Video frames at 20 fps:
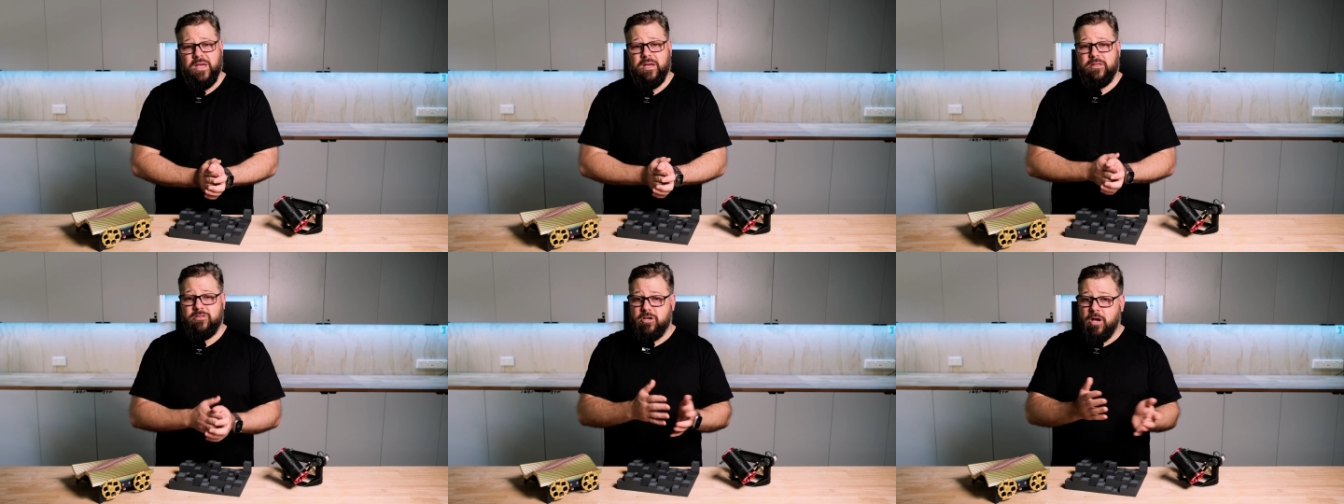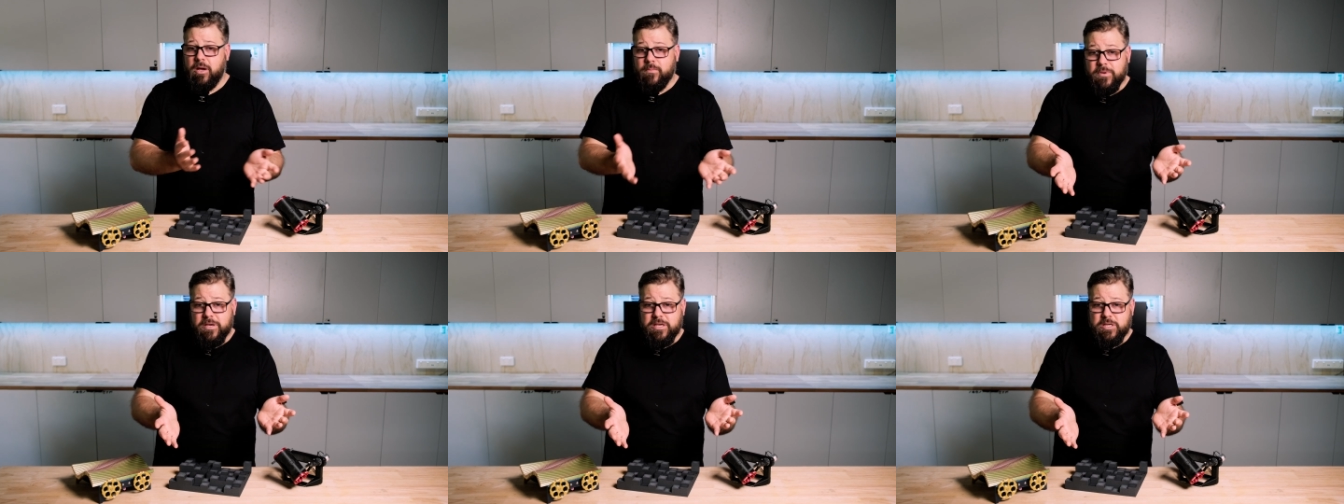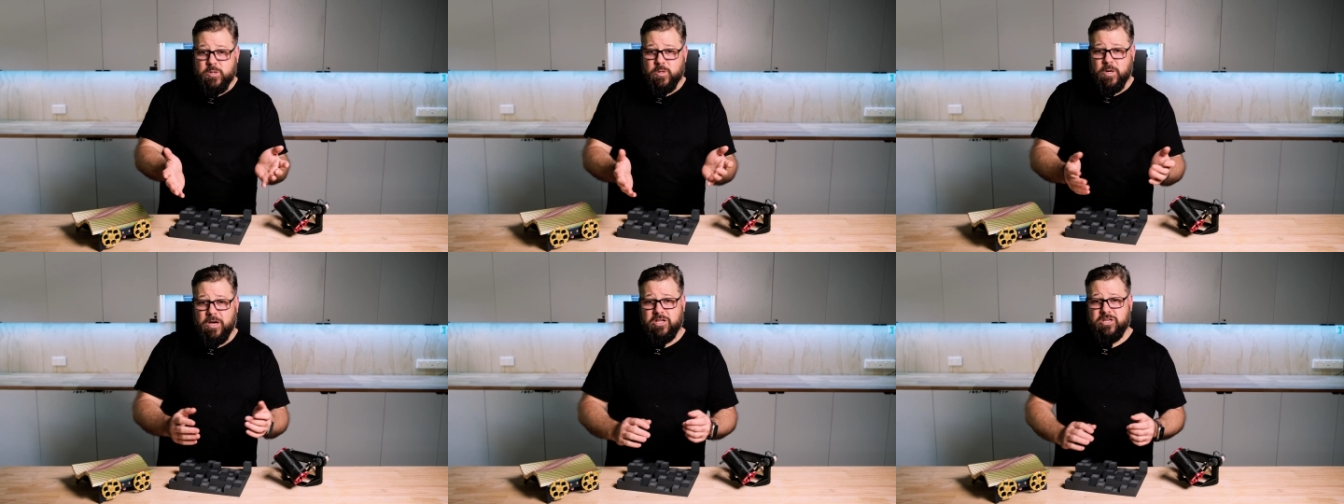Don't be a
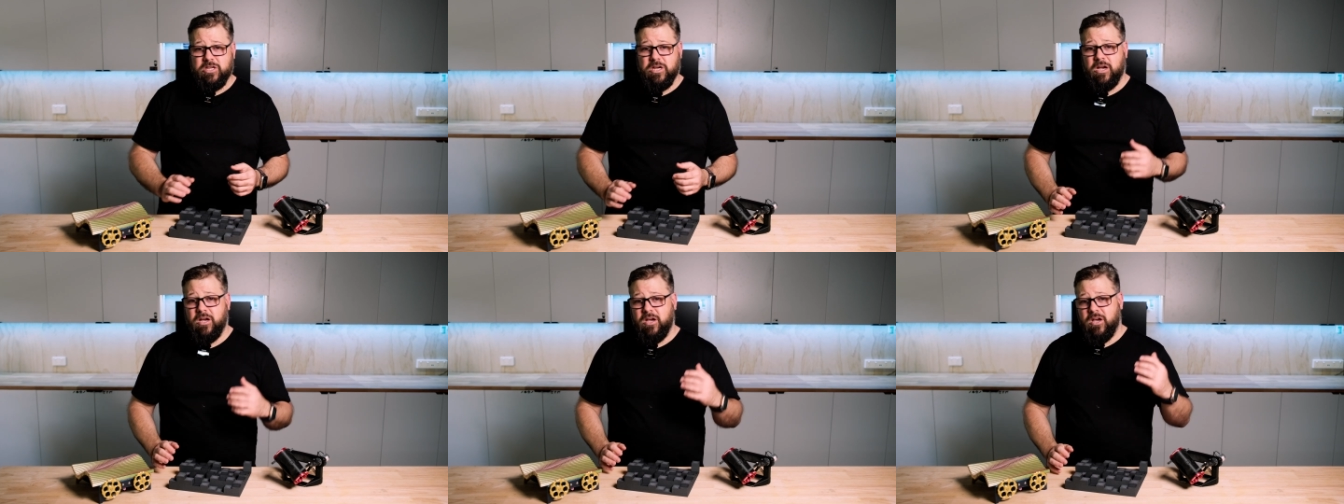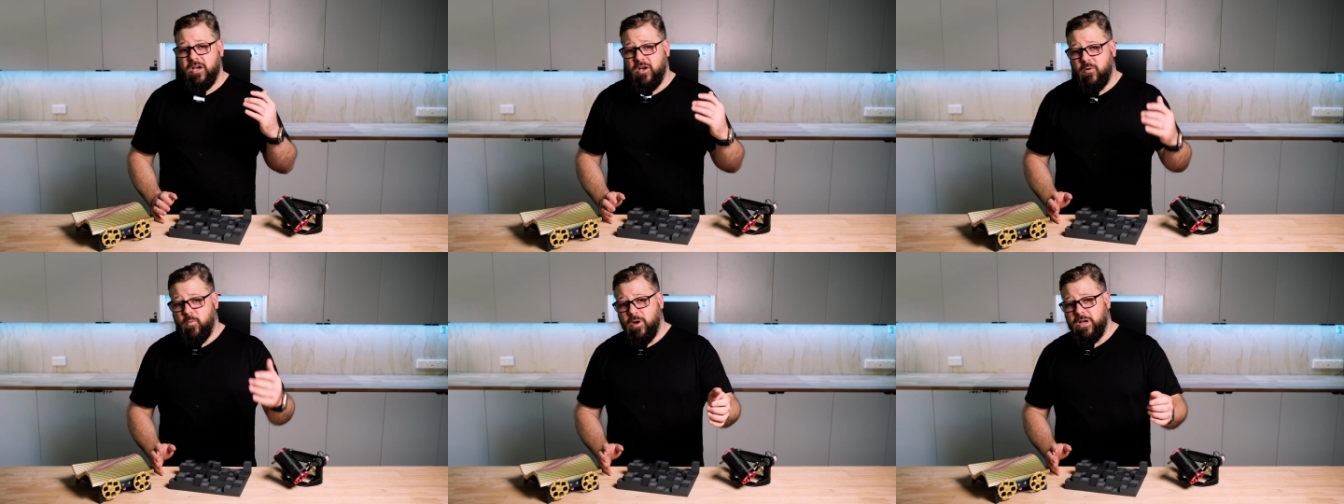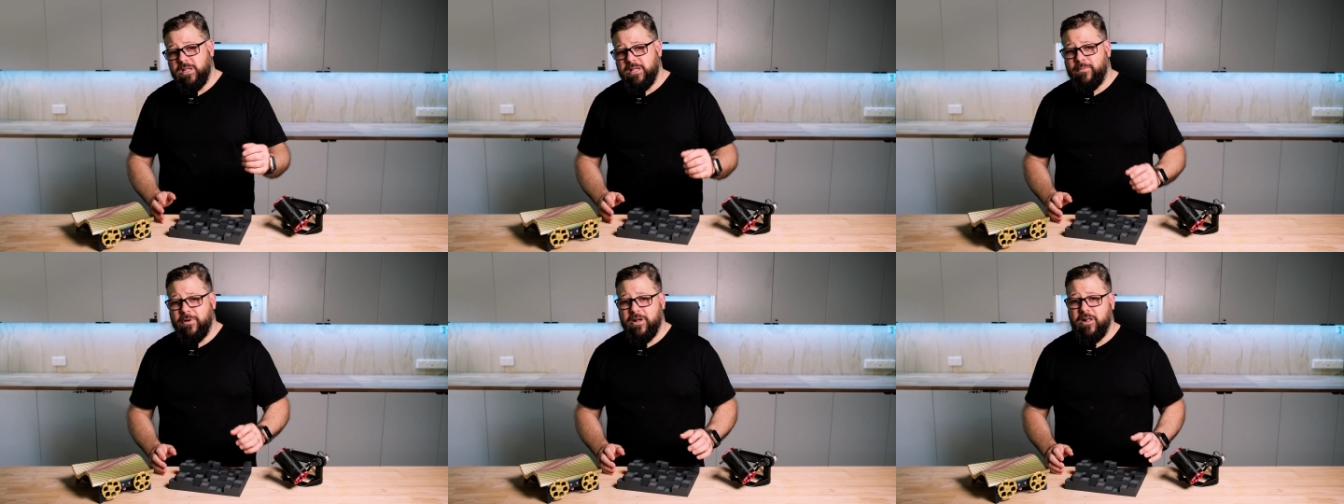stranger, ring
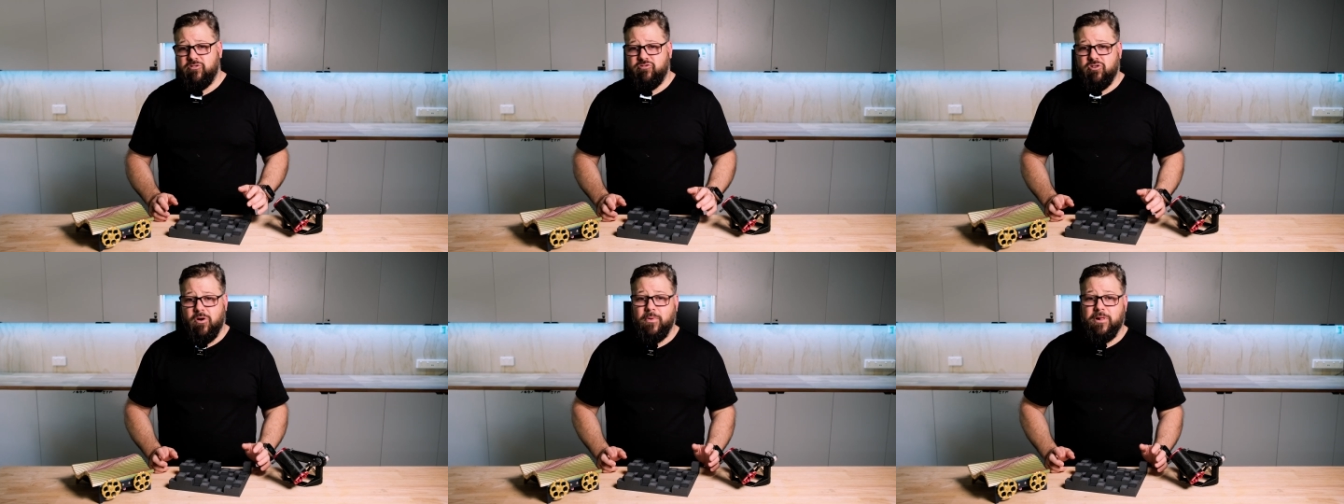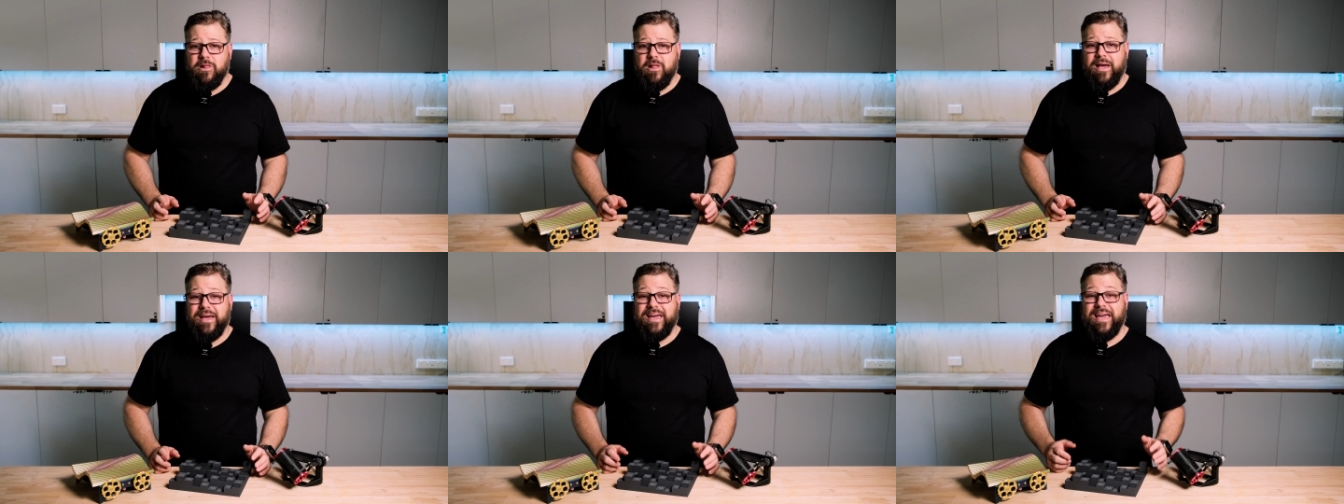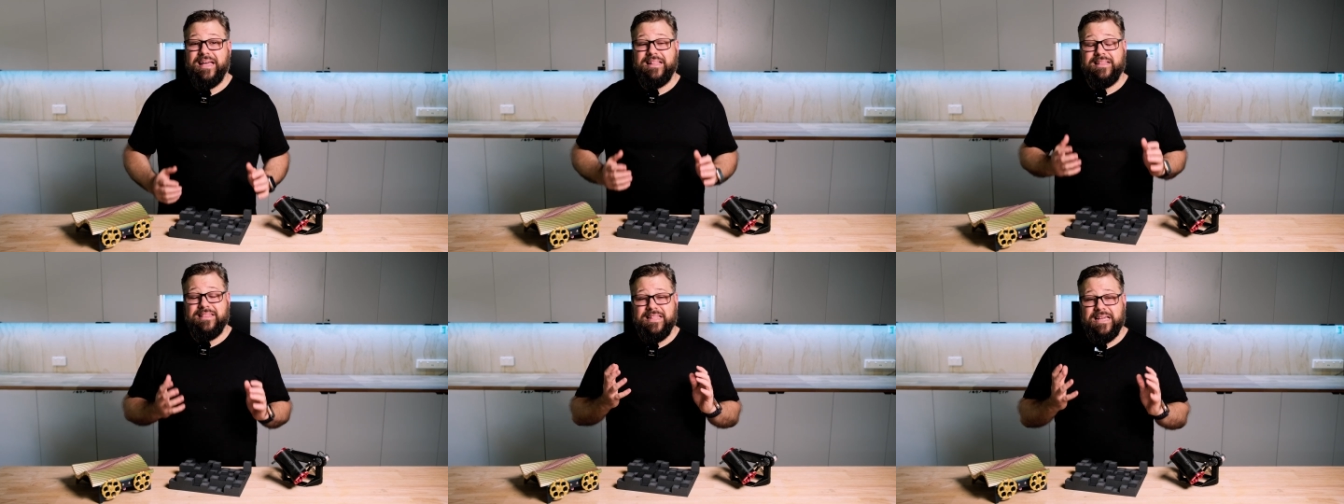the bell, drop a like,
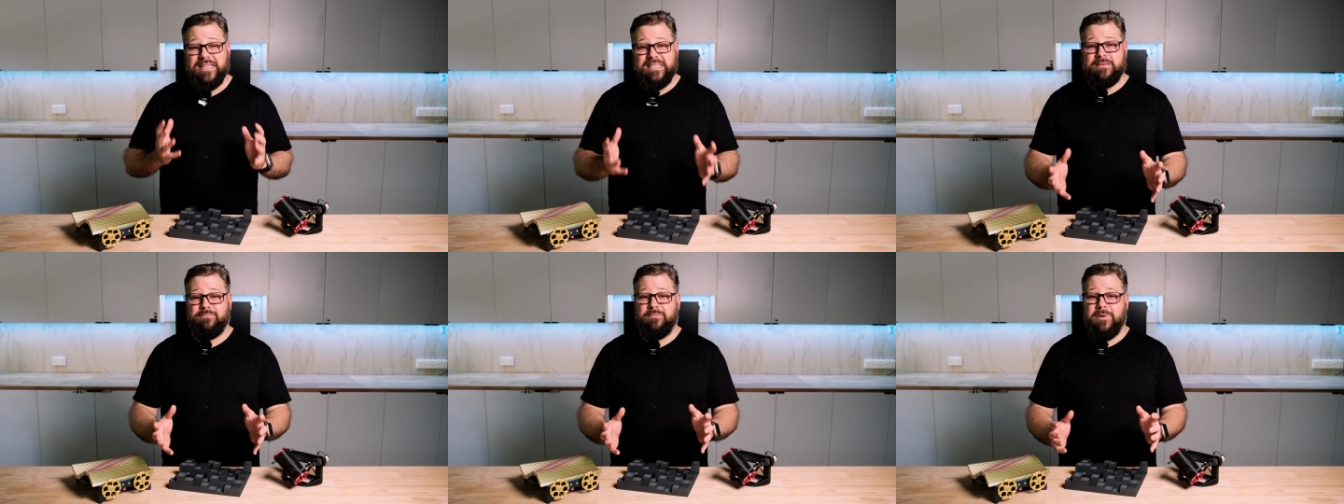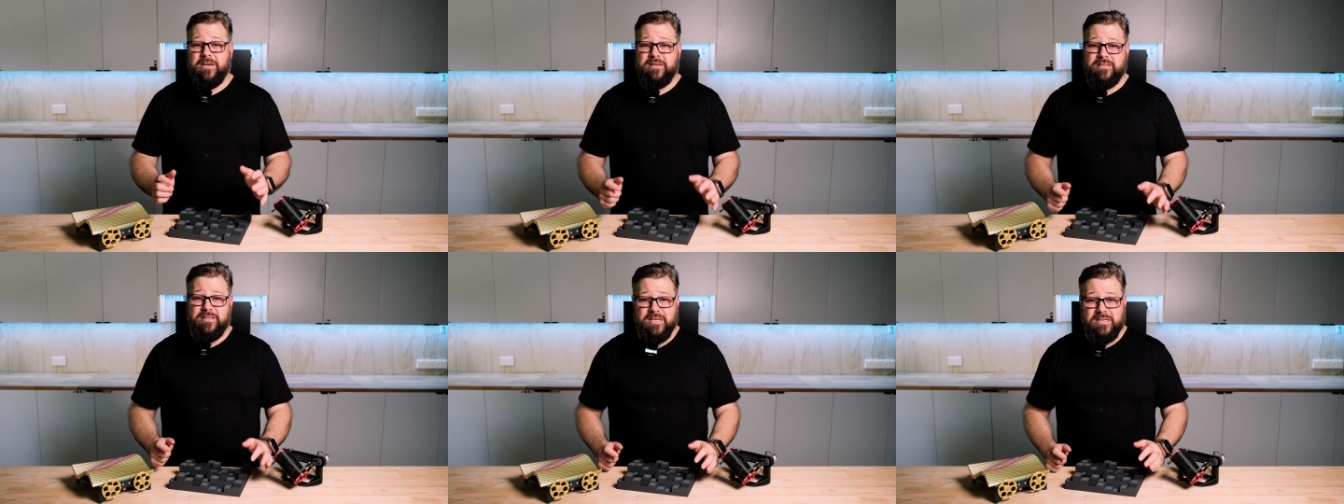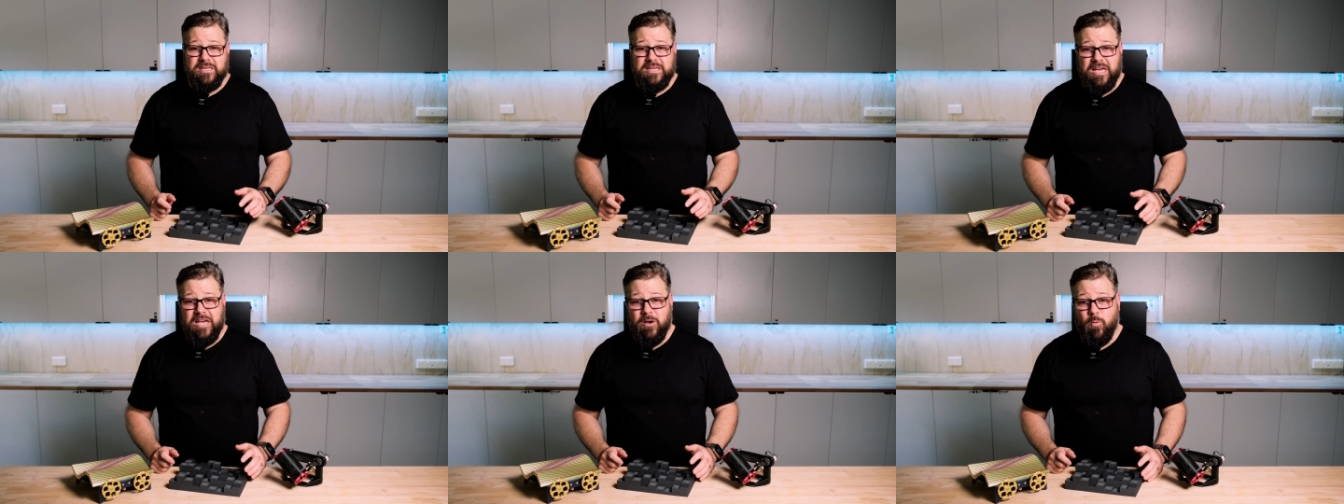and let's make this
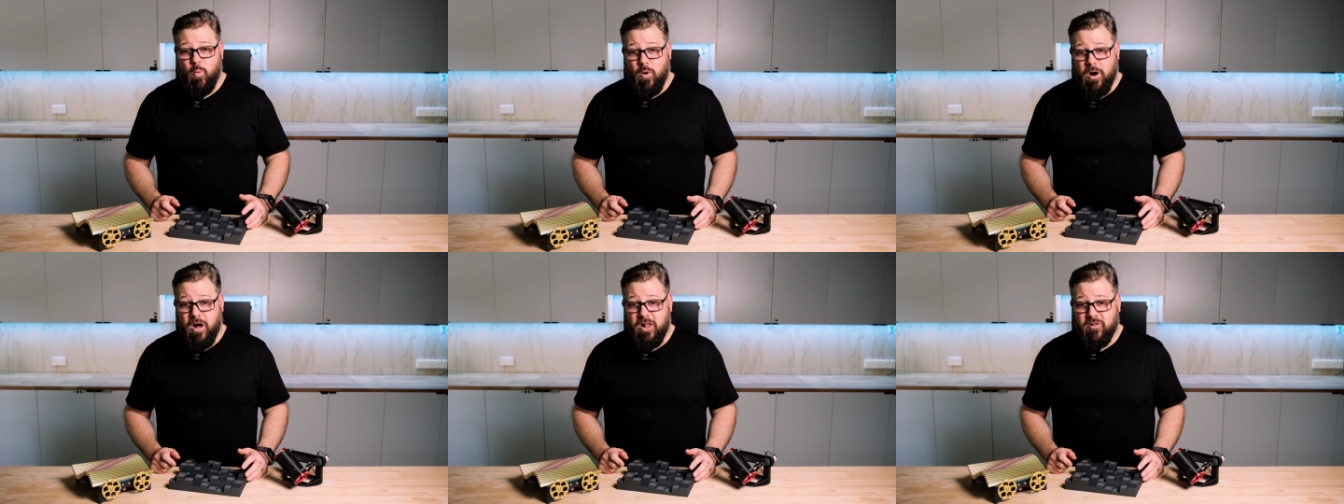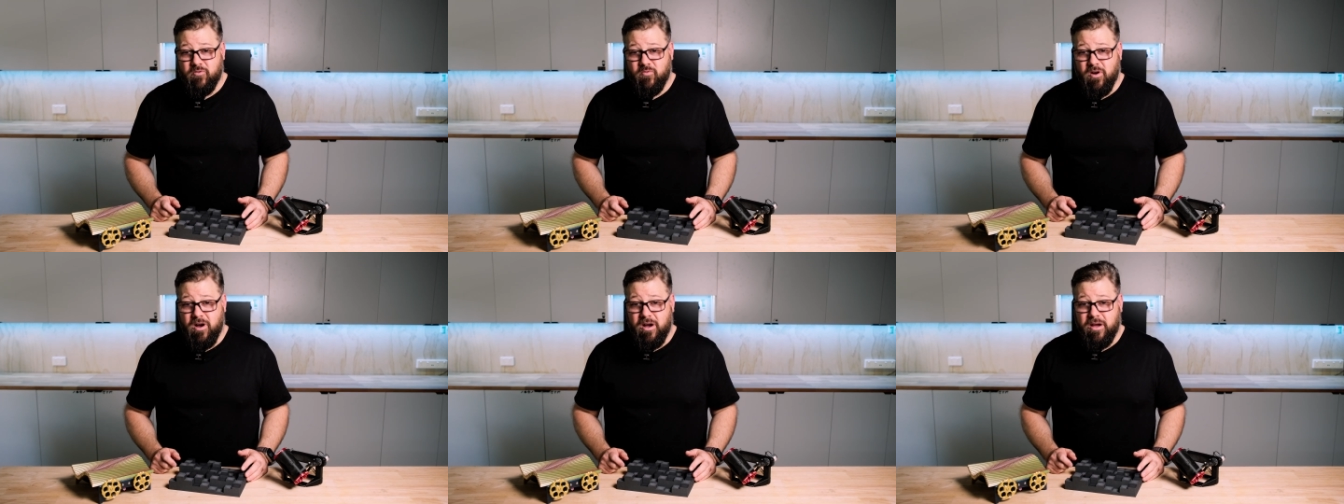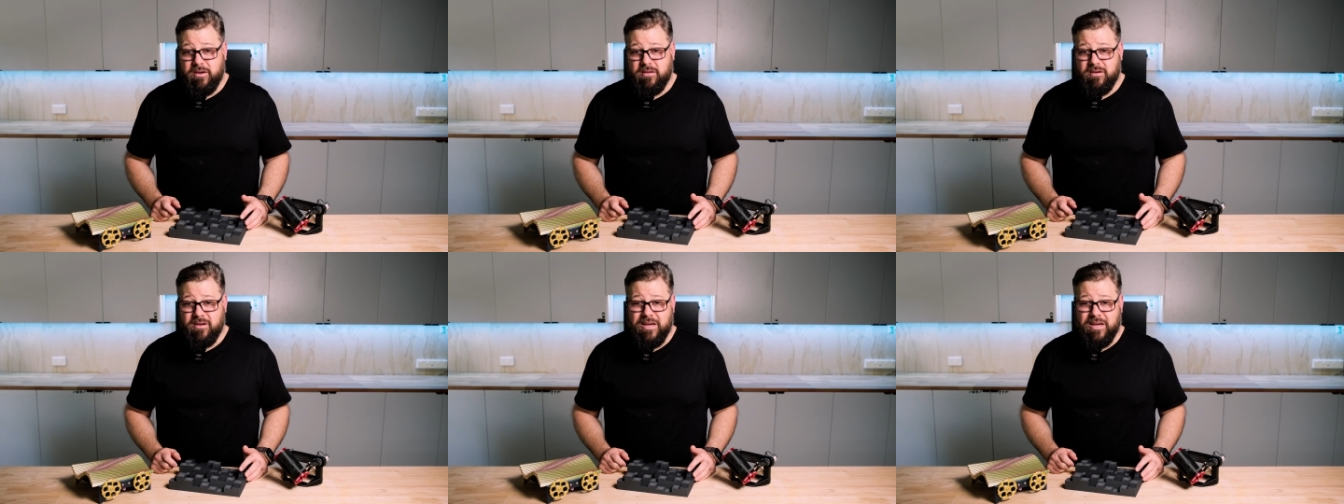a wild ride.